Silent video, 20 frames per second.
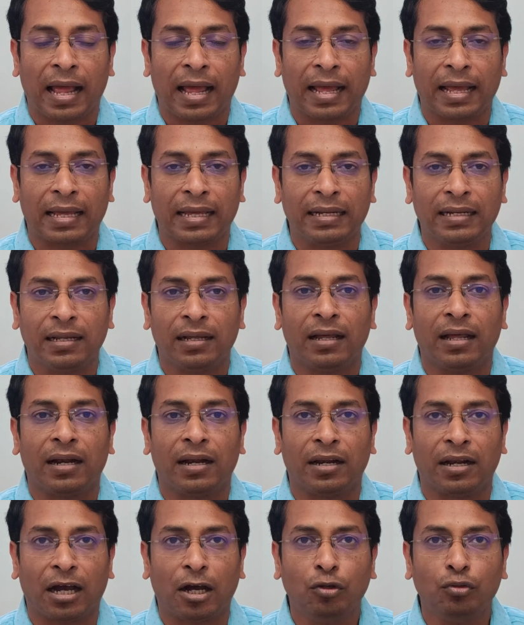and
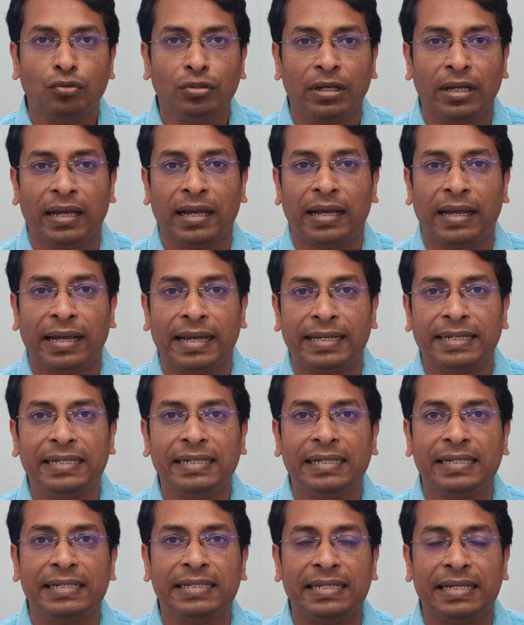Routh
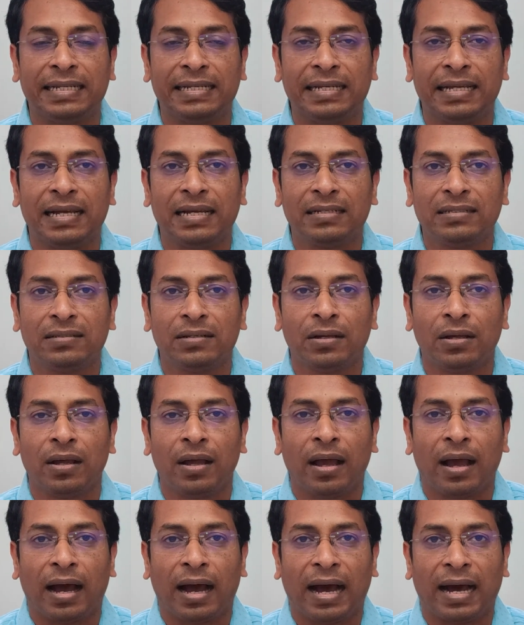array criteria
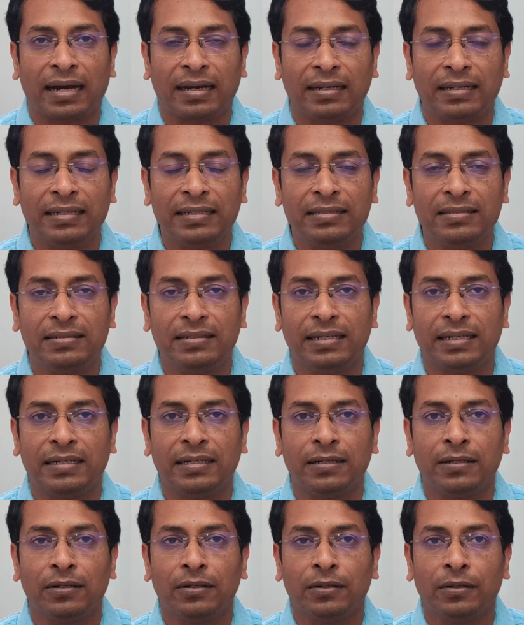are
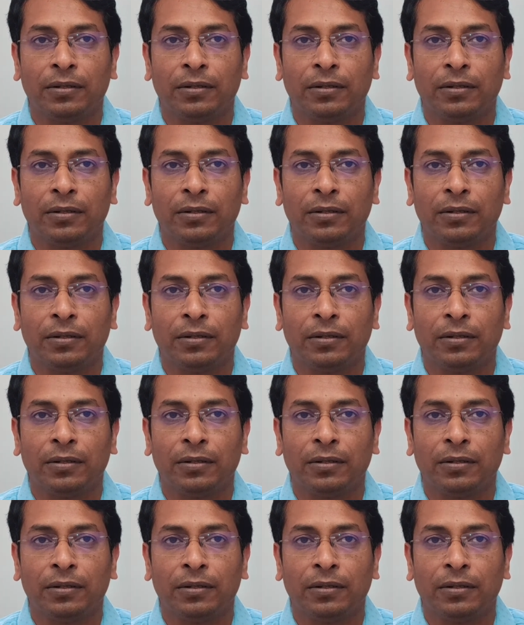listed